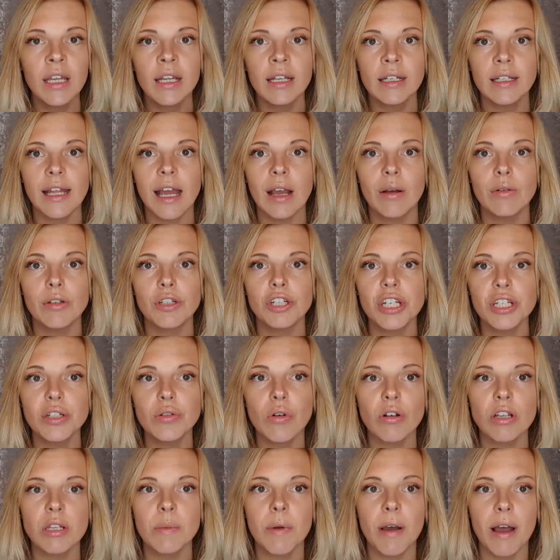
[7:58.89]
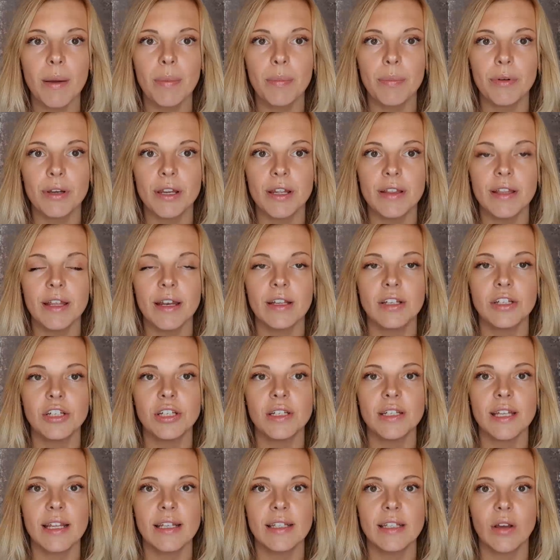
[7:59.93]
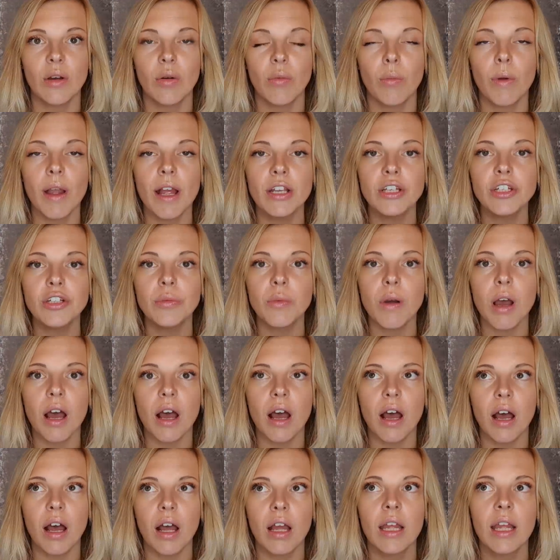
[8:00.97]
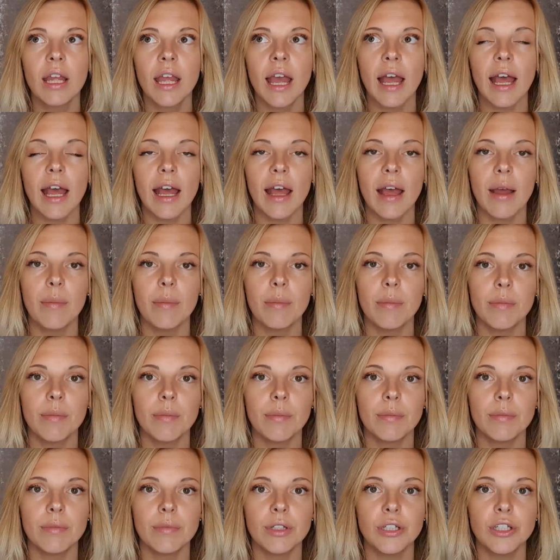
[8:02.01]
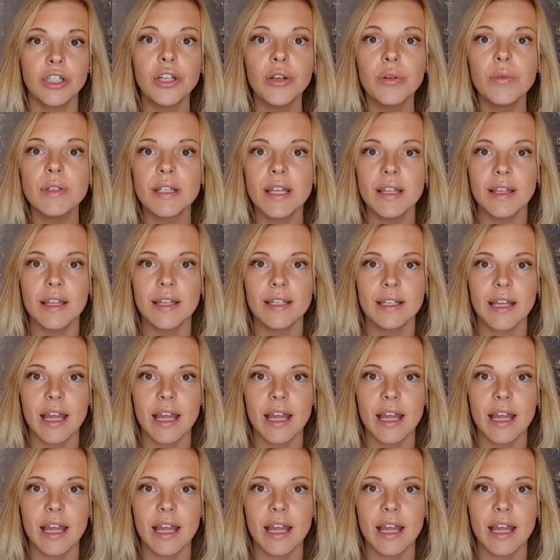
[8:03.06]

Now she talks about up breathing, and she says that when you are using this